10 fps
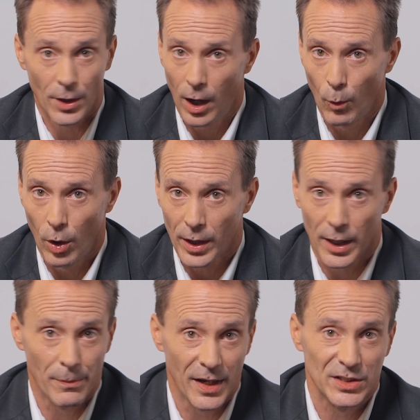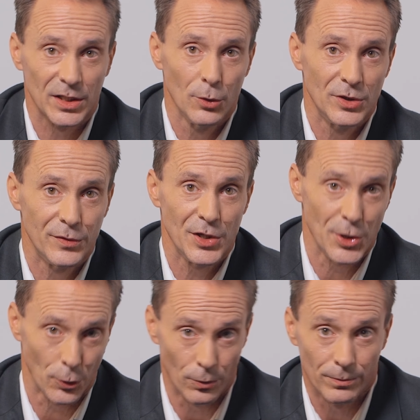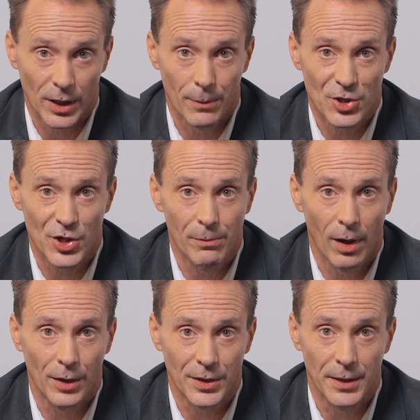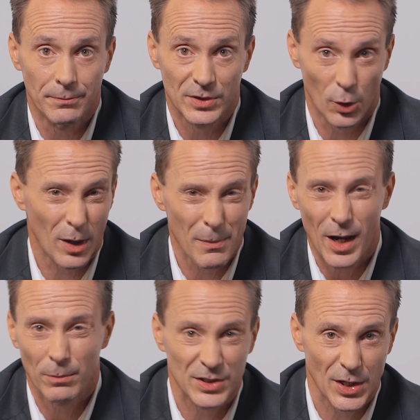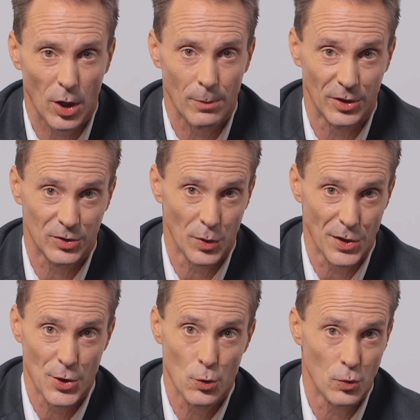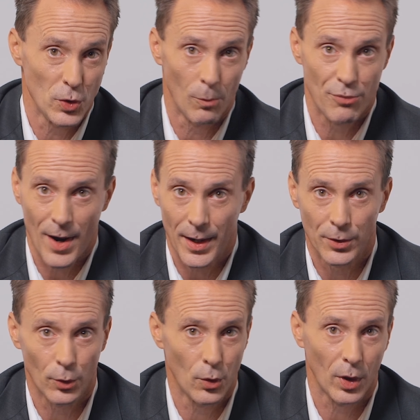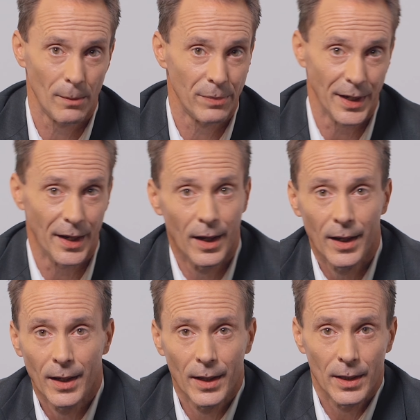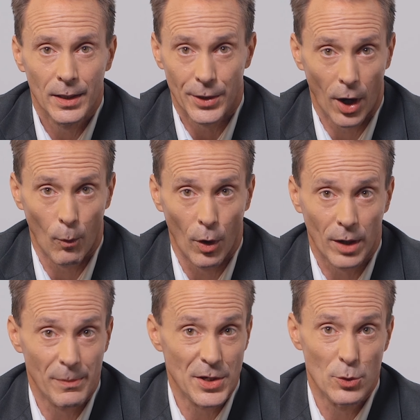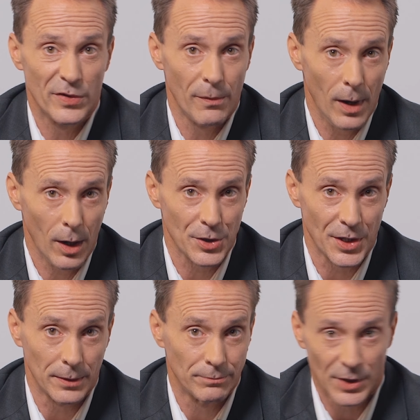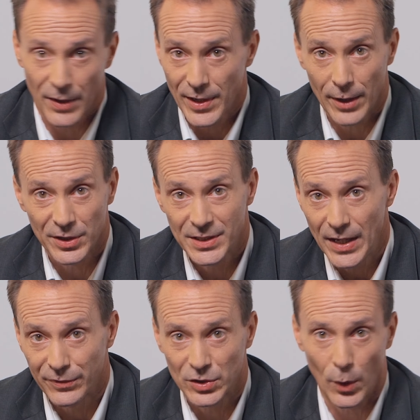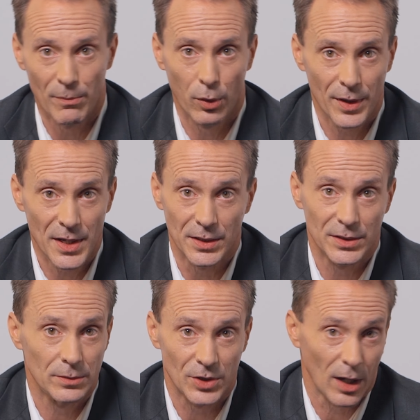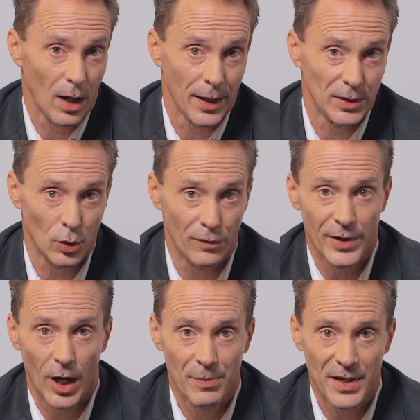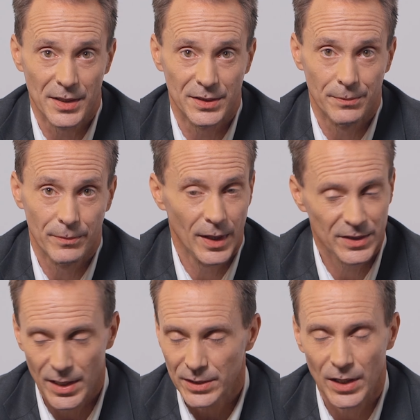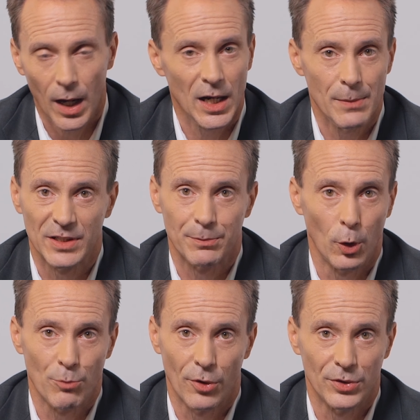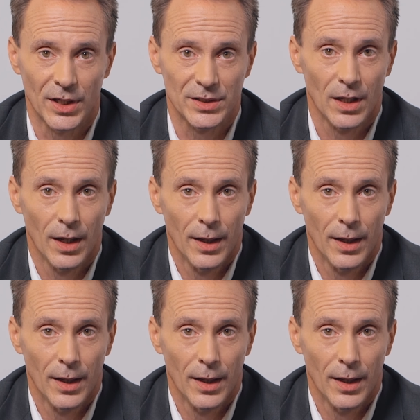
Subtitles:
artwork can be exclusive to you, the commissioning party, so it can become synonymous with you, your brand, or your company. The artwork can be used for marketing, given out as gifts to employees, to clients, or VIPs. It's an entirely bespoke process.